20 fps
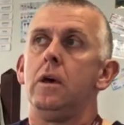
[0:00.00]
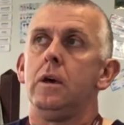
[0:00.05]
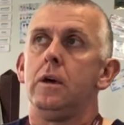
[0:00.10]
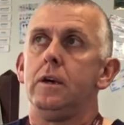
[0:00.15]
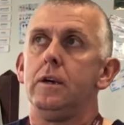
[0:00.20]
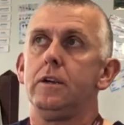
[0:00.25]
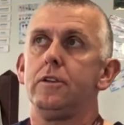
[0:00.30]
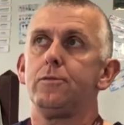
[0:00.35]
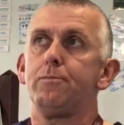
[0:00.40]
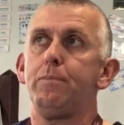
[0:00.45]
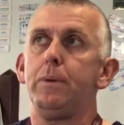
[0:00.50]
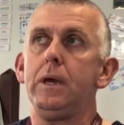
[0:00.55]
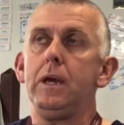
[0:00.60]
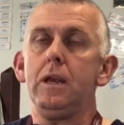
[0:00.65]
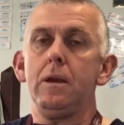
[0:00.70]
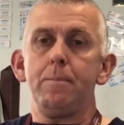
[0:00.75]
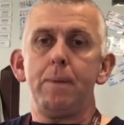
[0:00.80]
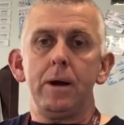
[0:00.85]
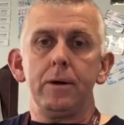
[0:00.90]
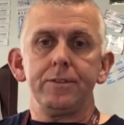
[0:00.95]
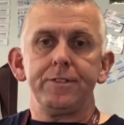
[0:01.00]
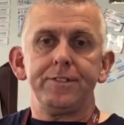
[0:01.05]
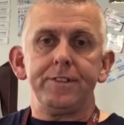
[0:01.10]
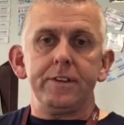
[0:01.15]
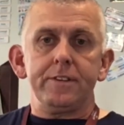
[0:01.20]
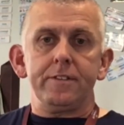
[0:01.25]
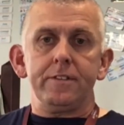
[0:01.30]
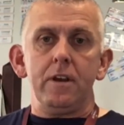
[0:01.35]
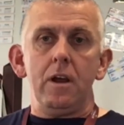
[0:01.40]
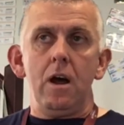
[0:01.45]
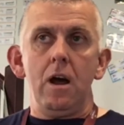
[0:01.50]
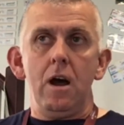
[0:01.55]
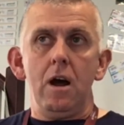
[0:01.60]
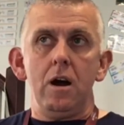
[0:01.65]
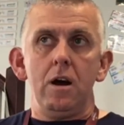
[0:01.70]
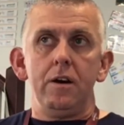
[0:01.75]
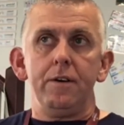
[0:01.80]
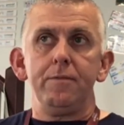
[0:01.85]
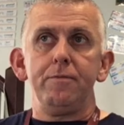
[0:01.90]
it's been about 6.5,